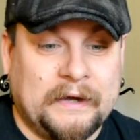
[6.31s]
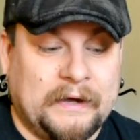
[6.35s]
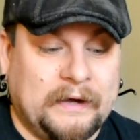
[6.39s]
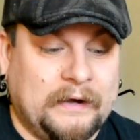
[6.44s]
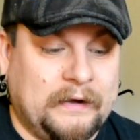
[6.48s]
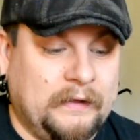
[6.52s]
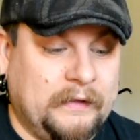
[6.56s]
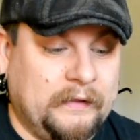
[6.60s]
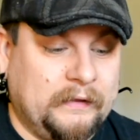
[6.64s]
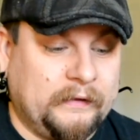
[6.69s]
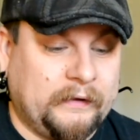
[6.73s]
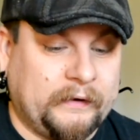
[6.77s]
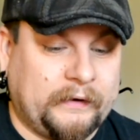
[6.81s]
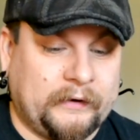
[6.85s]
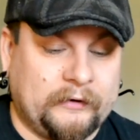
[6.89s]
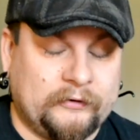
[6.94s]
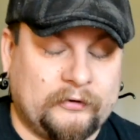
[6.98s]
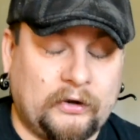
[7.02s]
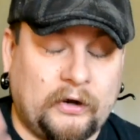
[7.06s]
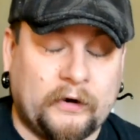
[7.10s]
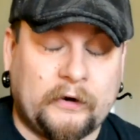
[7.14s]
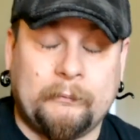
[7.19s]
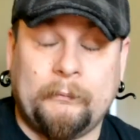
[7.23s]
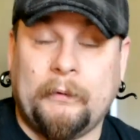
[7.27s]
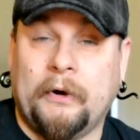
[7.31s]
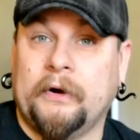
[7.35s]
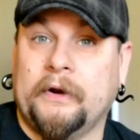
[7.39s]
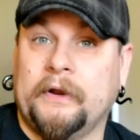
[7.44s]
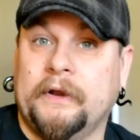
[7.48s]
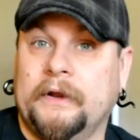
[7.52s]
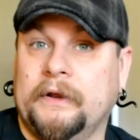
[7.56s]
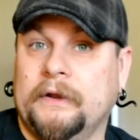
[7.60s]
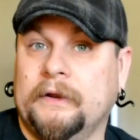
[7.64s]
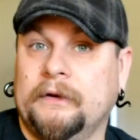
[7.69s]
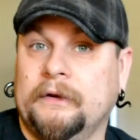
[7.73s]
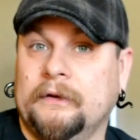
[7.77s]
Like I talked
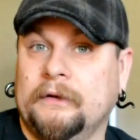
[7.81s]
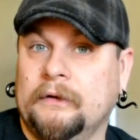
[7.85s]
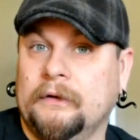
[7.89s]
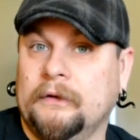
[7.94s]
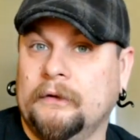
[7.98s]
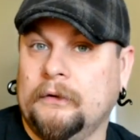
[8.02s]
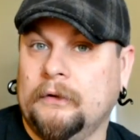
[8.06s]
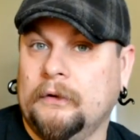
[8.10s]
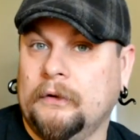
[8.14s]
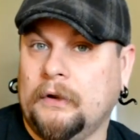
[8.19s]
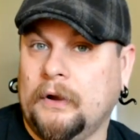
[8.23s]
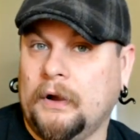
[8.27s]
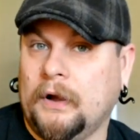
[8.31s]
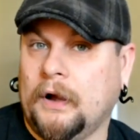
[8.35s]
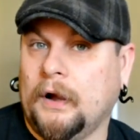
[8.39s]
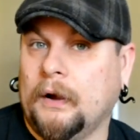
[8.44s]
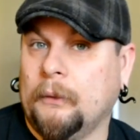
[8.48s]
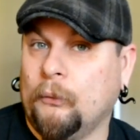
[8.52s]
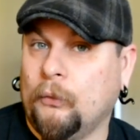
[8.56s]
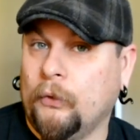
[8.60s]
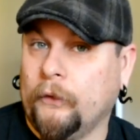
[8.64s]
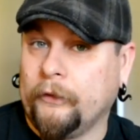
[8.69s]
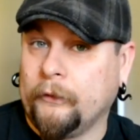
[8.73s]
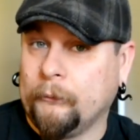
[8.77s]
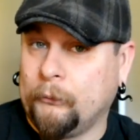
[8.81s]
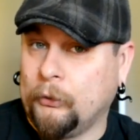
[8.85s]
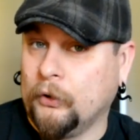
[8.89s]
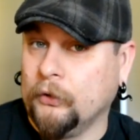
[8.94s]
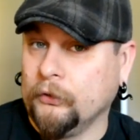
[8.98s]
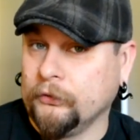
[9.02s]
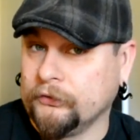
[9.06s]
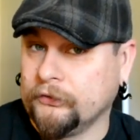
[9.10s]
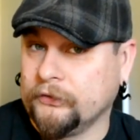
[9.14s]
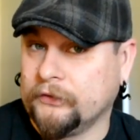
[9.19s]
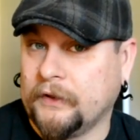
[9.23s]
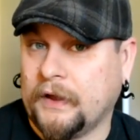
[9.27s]
about in one of the
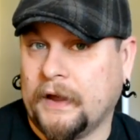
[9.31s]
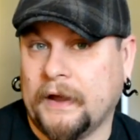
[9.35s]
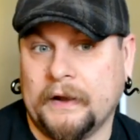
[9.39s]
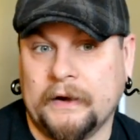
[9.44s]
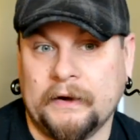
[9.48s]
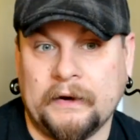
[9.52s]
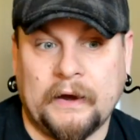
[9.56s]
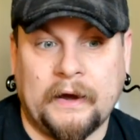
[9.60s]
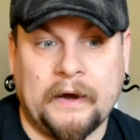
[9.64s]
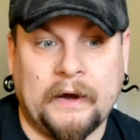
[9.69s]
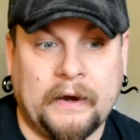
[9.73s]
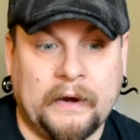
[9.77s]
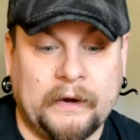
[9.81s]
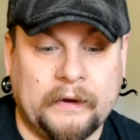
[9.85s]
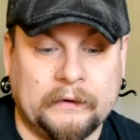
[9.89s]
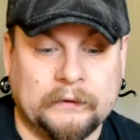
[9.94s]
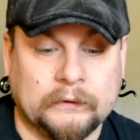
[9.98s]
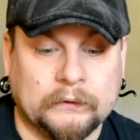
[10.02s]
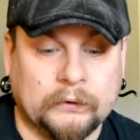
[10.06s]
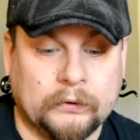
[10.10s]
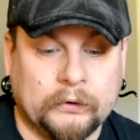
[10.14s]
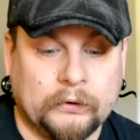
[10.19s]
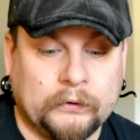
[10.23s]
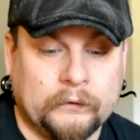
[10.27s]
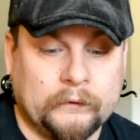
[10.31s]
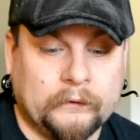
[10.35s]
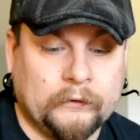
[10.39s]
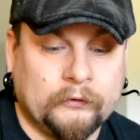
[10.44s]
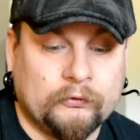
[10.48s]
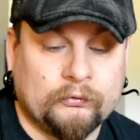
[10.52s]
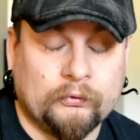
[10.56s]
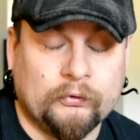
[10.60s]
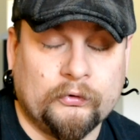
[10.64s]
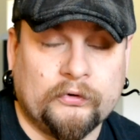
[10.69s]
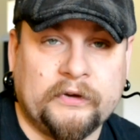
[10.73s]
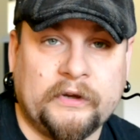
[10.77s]
posts, that I learned
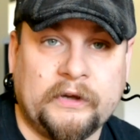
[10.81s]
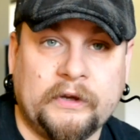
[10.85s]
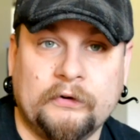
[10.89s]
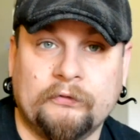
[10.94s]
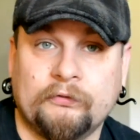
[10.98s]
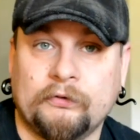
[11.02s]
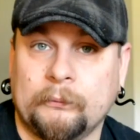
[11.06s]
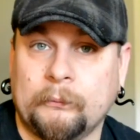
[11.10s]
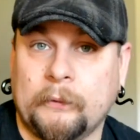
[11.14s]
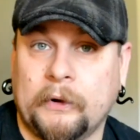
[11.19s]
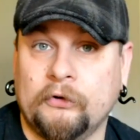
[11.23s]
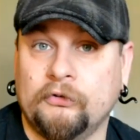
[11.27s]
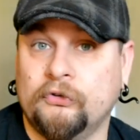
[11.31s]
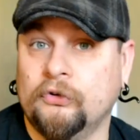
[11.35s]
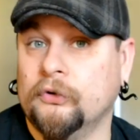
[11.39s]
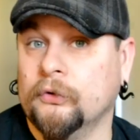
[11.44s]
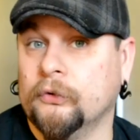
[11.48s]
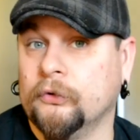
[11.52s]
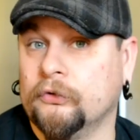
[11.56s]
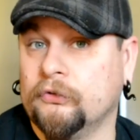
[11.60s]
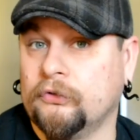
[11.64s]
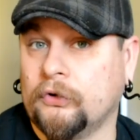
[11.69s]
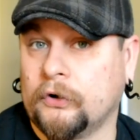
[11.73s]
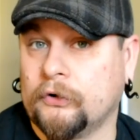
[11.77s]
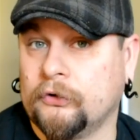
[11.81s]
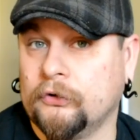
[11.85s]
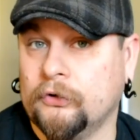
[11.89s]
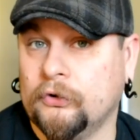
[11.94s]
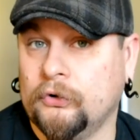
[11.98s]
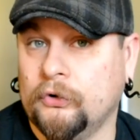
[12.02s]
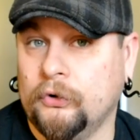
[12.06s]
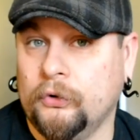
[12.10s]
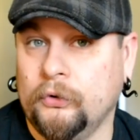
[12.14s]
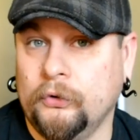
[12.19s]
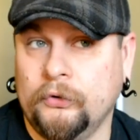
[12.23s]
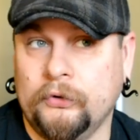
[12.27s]
this routine from my judo instructor,
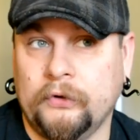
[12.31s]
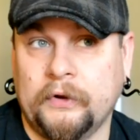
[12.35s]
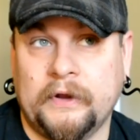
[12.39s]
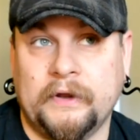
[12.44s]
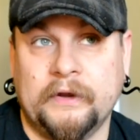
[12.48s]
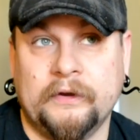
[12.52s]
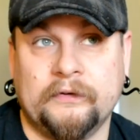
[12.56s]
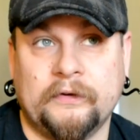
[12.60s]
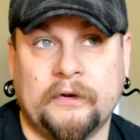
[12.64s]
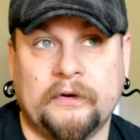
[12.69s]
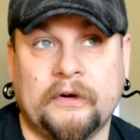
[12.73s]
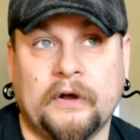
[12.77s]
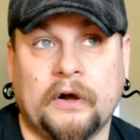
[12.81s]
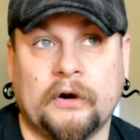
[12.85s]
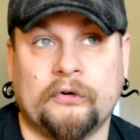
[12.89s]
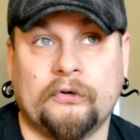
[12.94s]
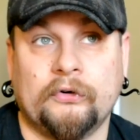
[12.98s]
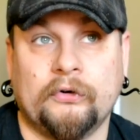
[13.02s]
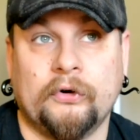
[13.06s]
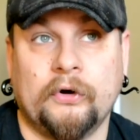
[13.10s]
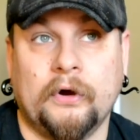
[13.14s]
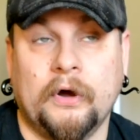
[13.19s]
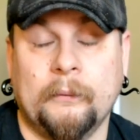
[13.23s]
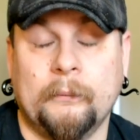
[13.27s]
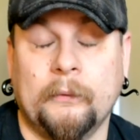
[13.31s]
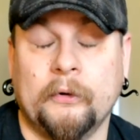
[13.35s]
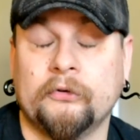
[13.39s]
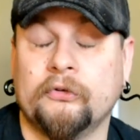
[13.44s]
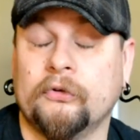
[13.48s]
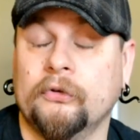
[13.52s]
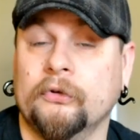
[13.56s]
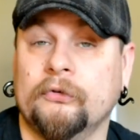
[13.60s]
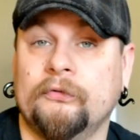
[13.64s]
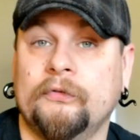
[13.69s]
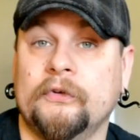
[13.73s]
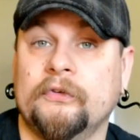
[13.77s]
who is a doctor of
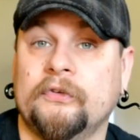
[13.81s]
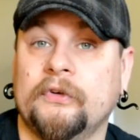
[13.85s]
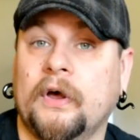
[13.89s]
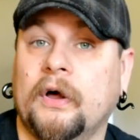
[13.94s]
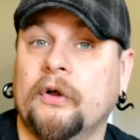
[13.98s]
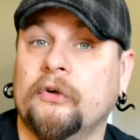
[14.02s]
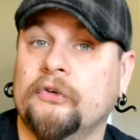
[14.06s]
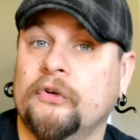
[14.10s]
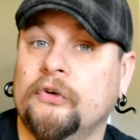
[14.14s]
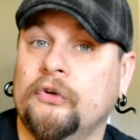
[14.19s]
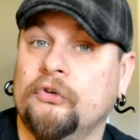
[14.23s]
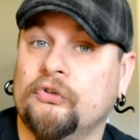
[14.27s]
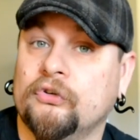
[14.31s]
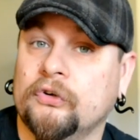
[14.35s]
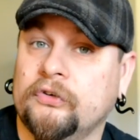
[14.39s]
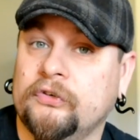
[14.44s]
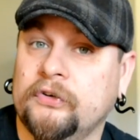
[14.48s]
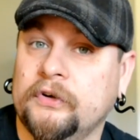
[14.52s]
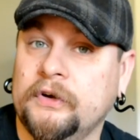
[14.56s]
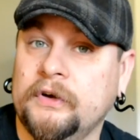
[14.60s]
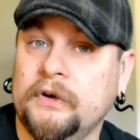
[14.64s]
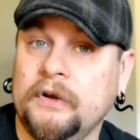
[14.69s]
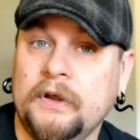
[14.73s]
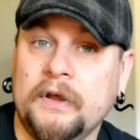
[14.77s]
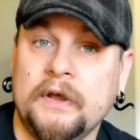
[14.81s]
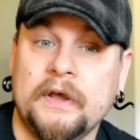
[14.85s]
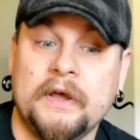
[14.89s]
muscular physiology and nutrition.